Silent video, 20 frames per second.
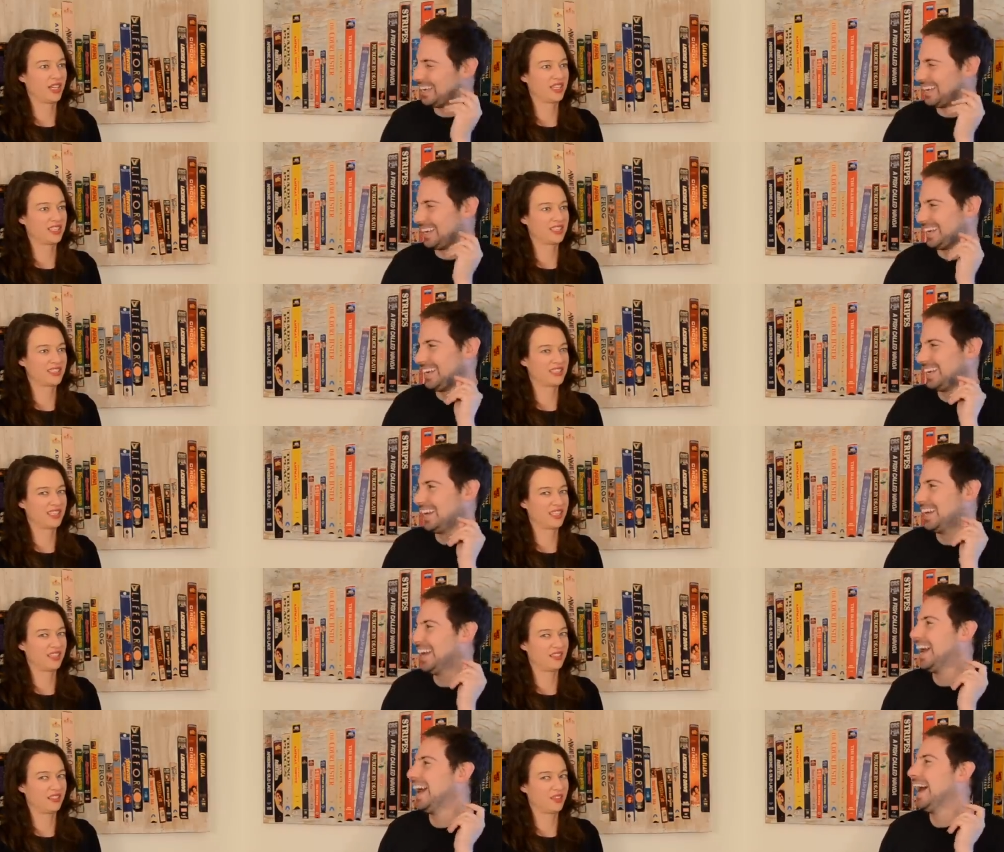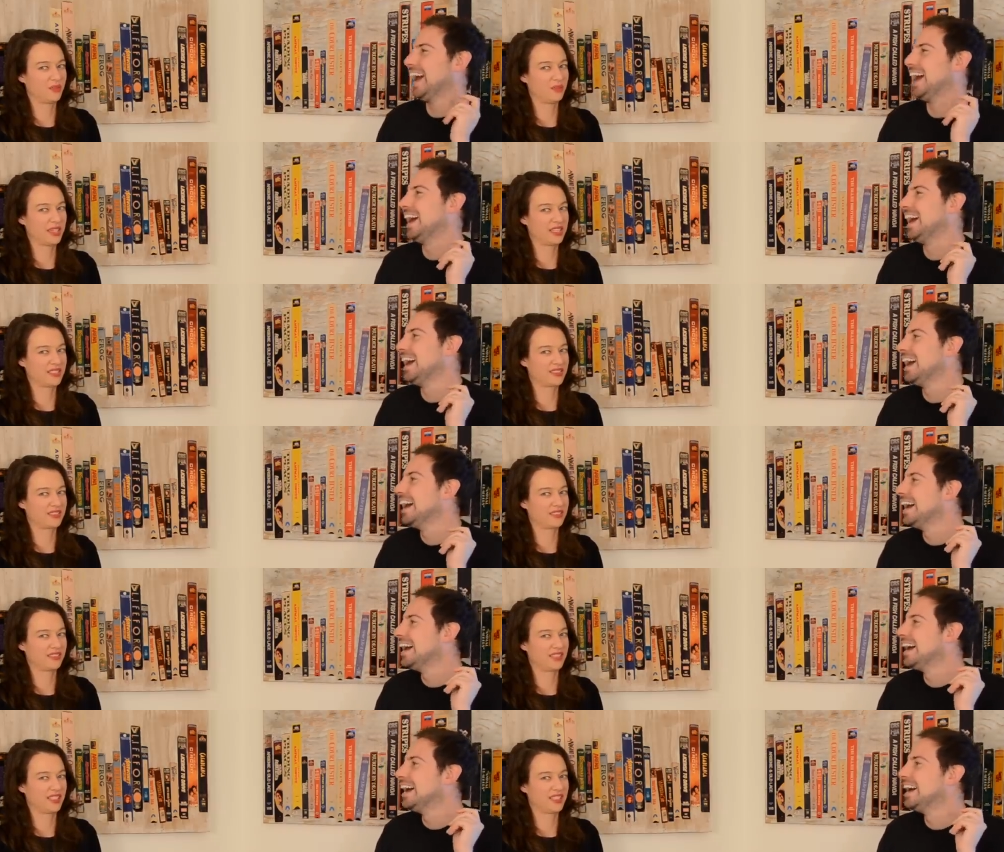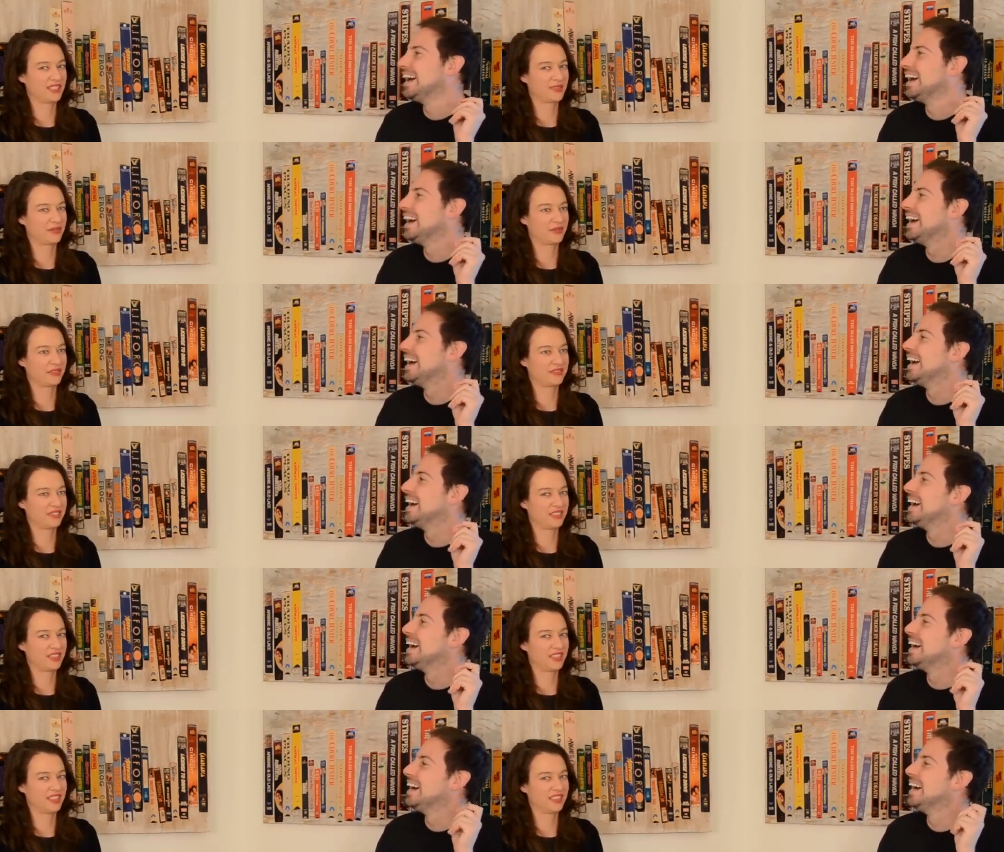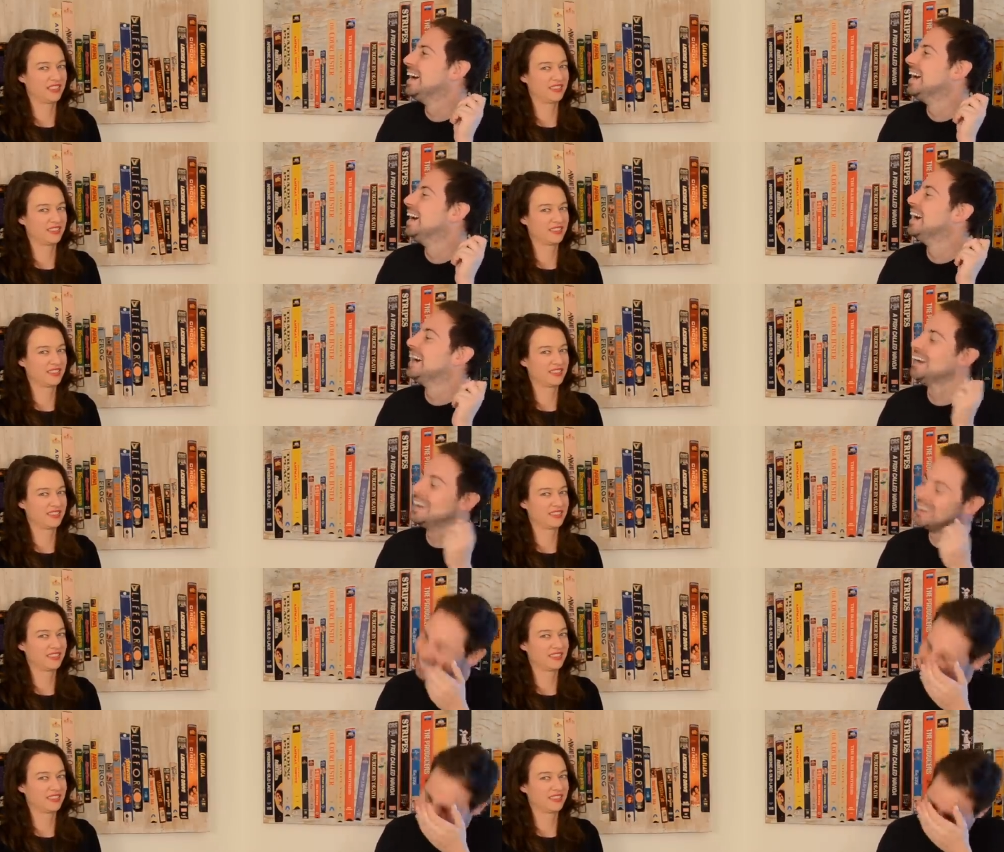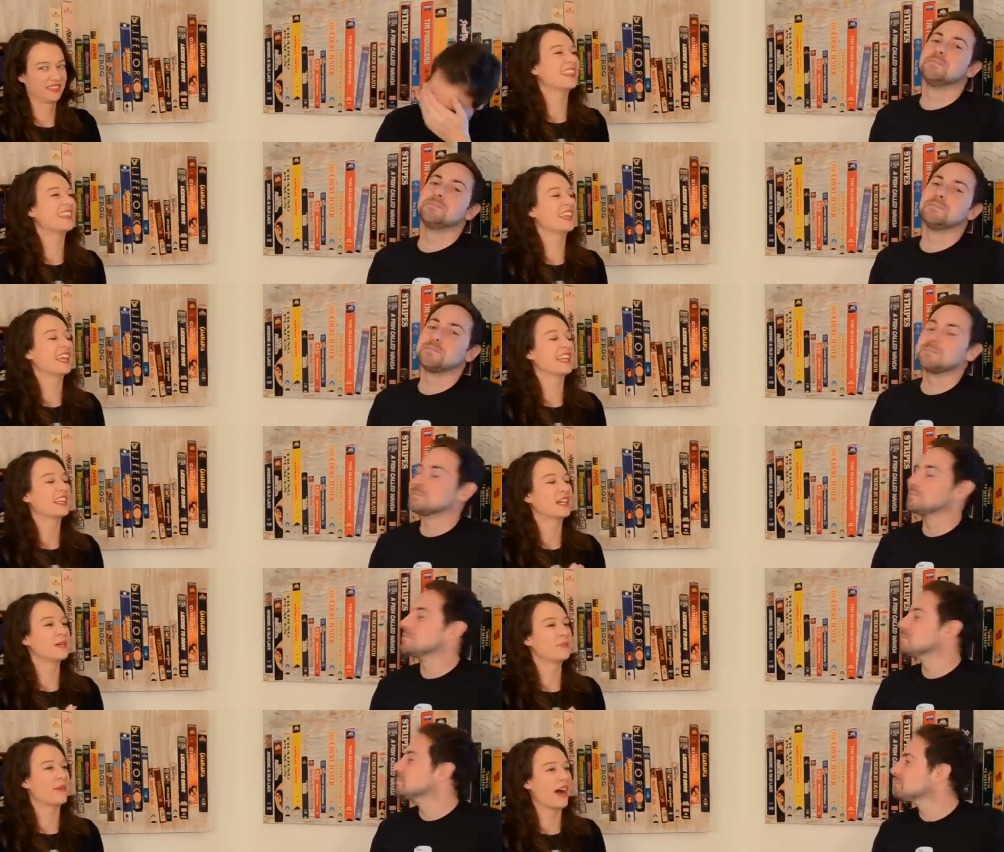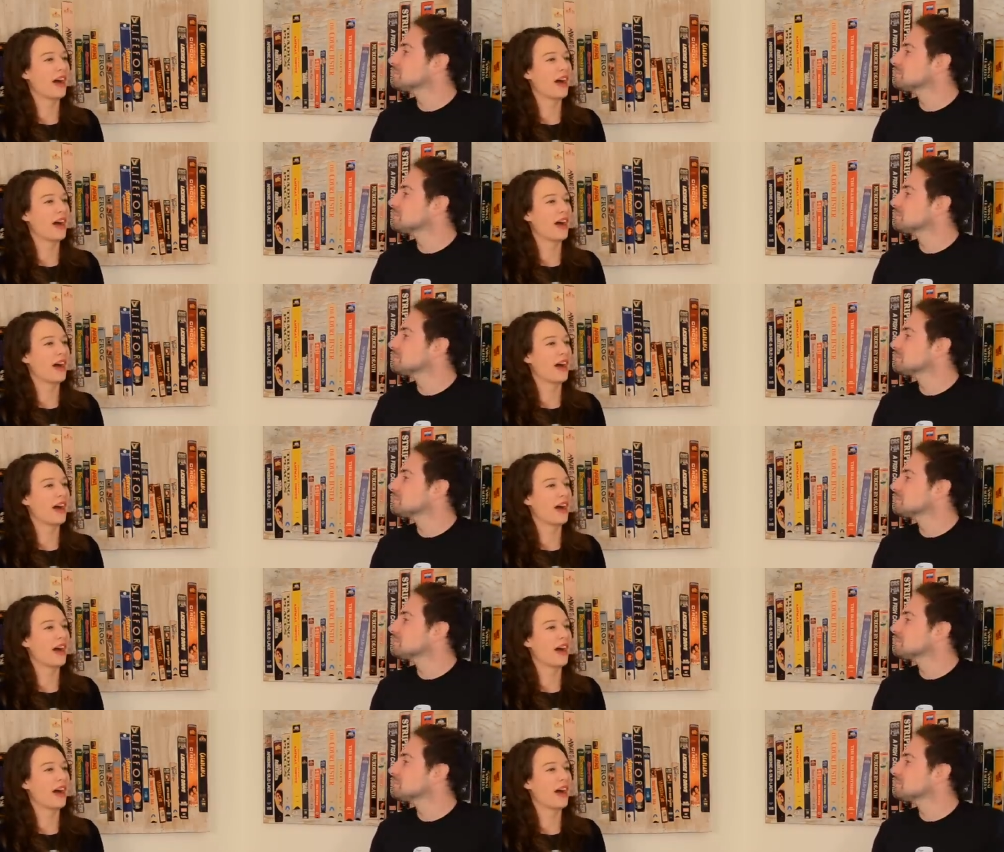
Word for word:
Speaker 1: got to see all the best queens before you. They come